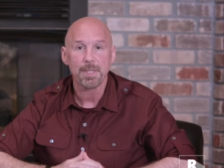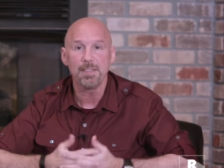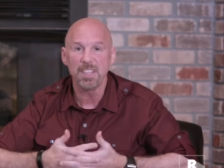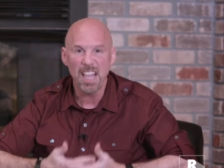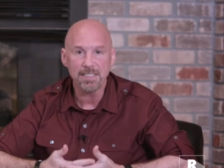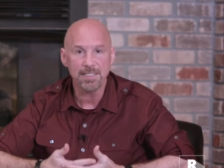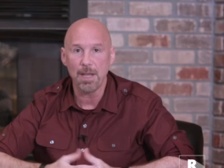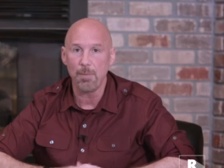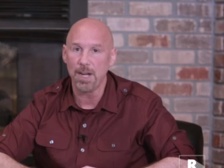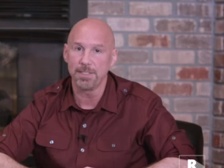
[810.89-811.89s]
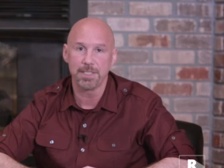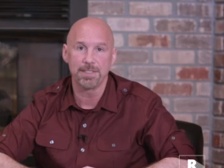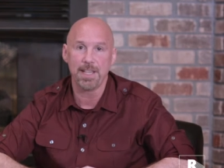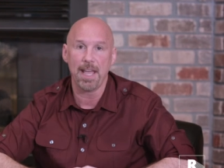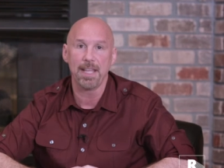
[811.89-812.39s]
The last thing I want to
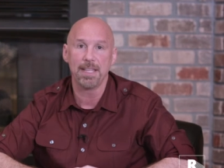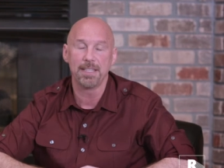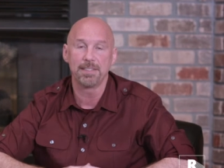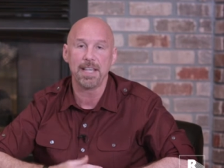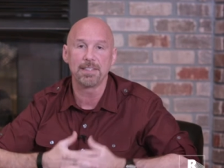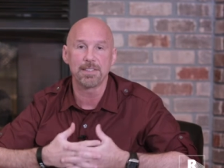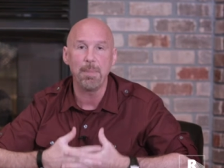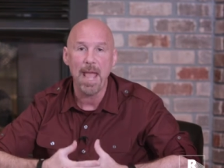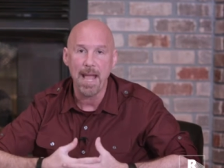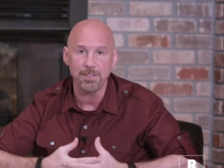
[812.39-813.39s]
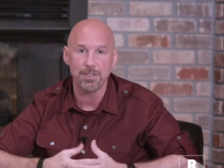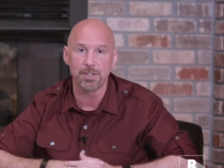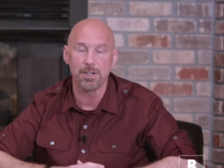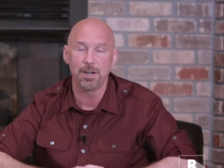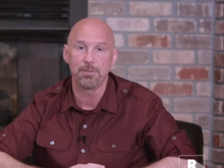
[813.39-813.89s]
just say is, as the
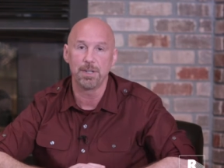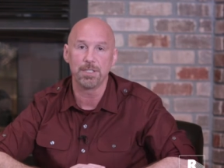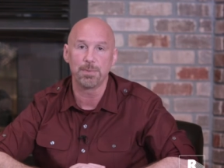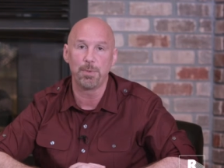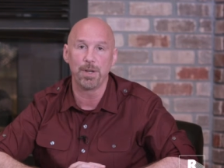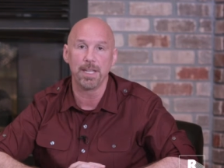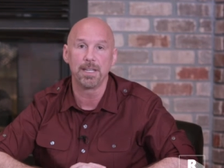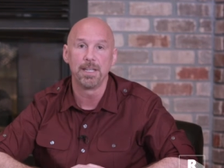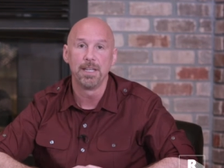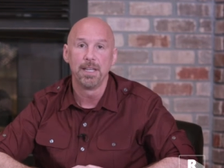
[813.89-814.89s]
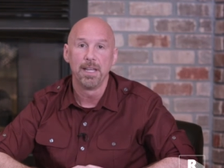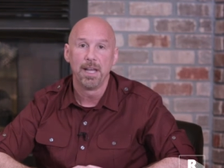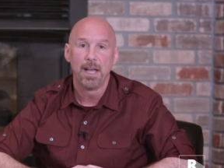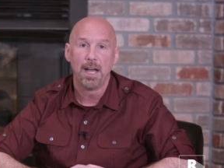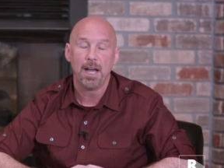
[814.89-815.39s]
pastor of Ridge Point,
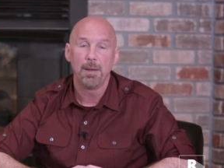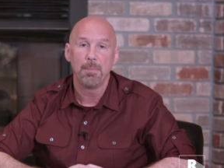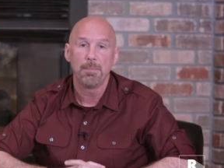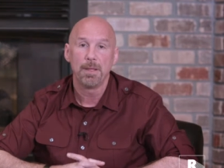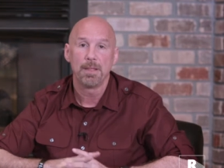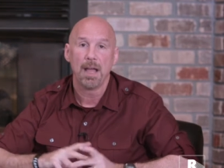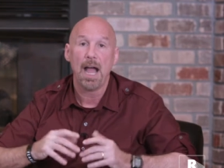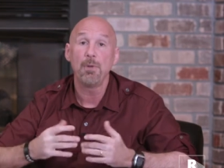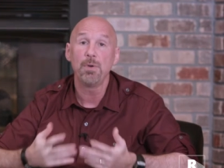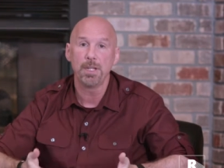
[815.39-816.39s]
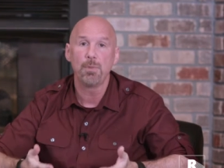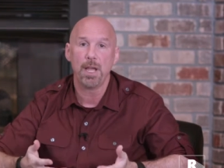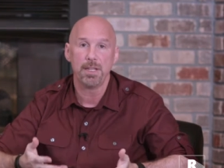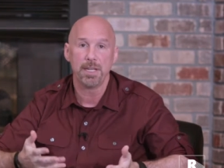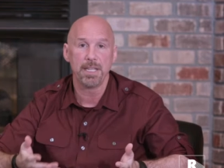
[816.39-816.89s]
I really
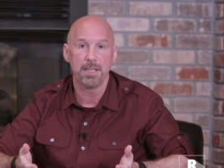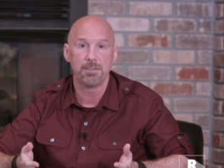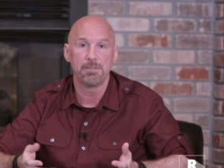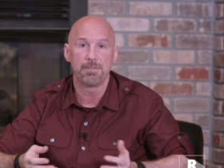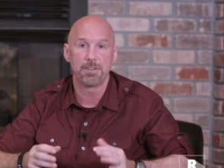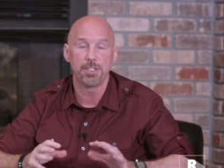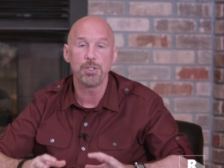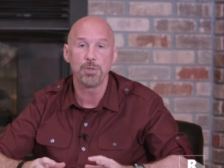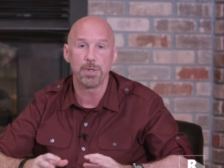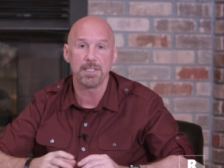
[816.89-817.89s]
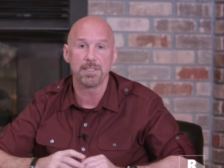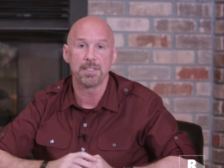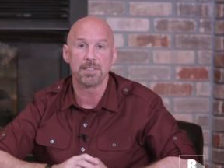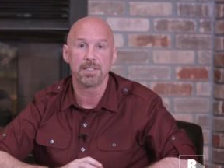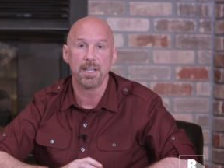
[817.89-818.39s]
want you to give for two
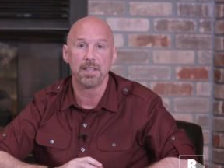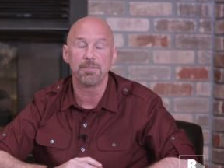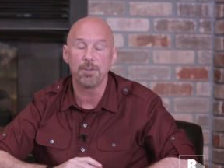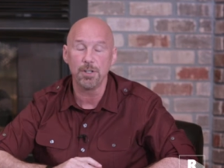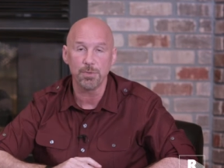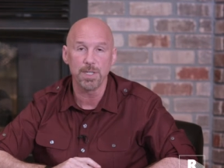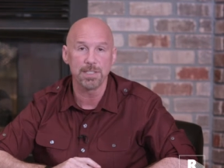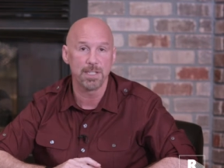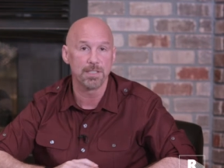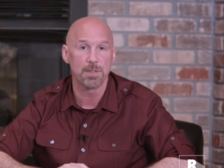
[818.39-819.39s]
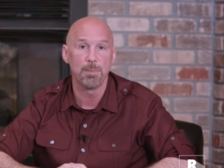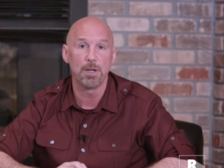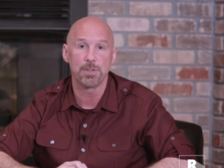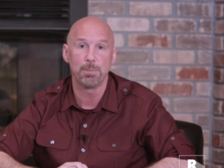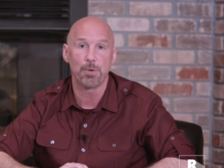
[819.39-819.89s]
reasons. And the first reason is the
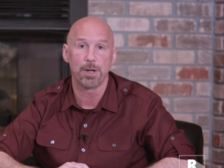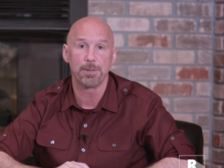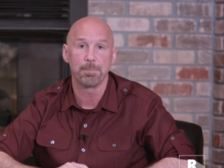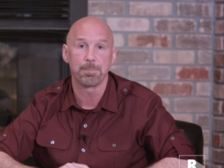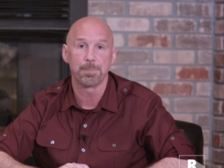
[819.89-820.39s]
most important.